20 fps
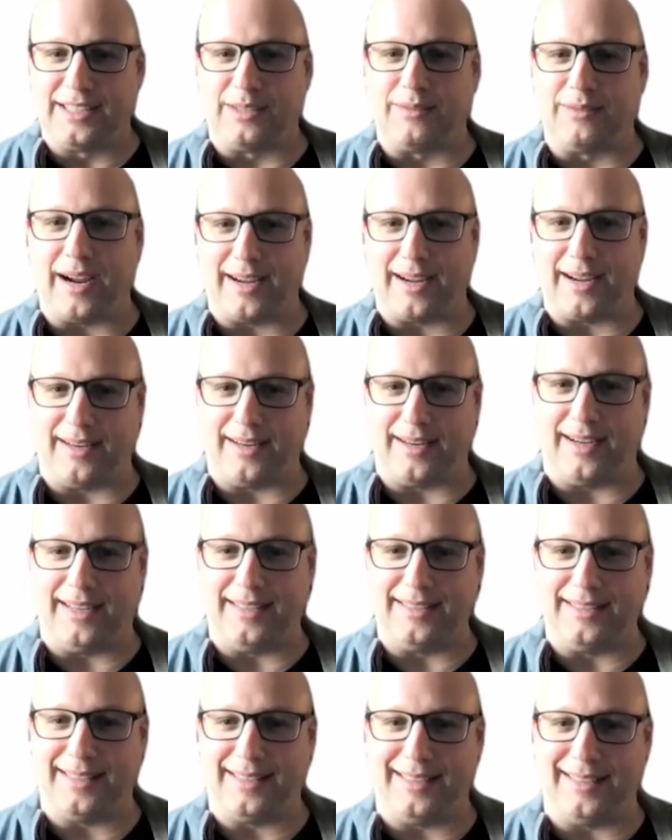
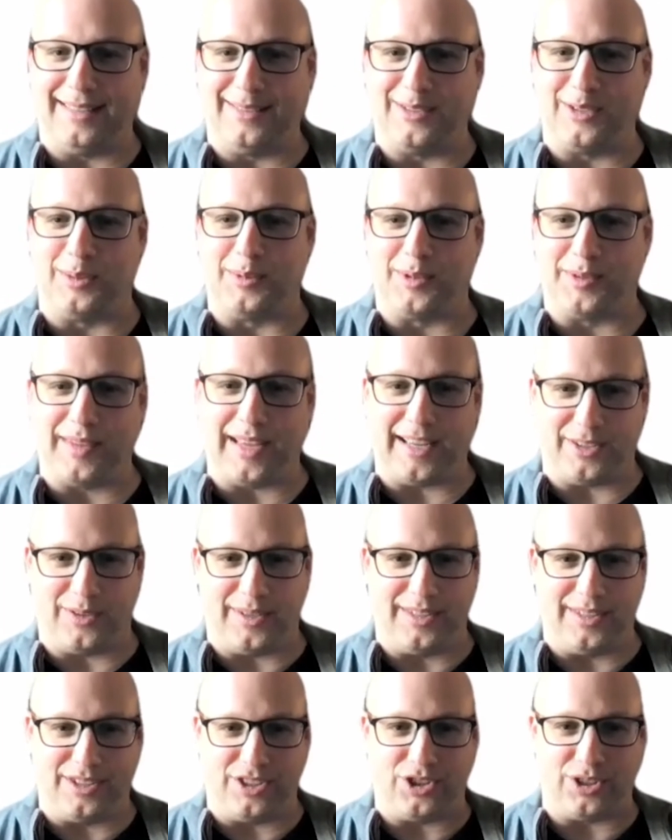recognize in terms of that
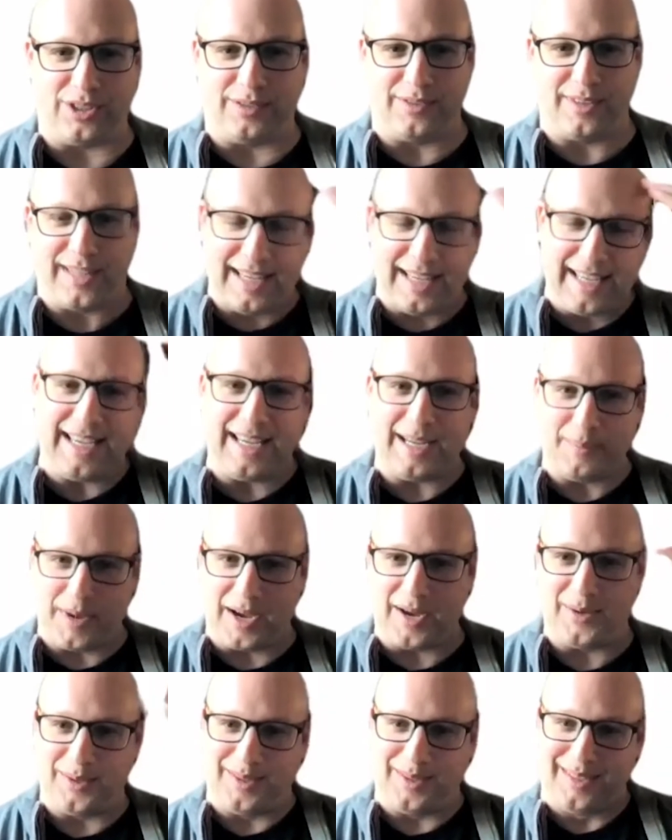transition of thinking
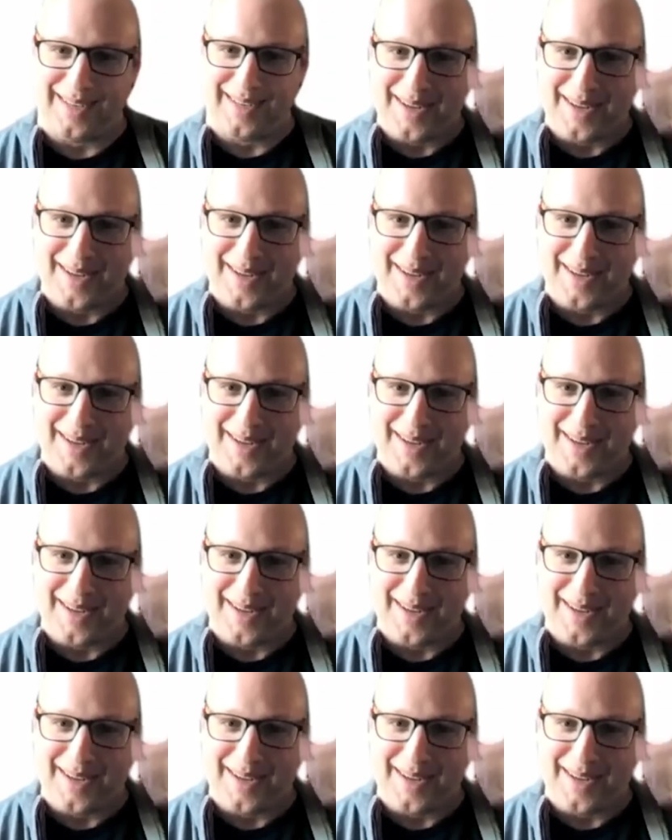about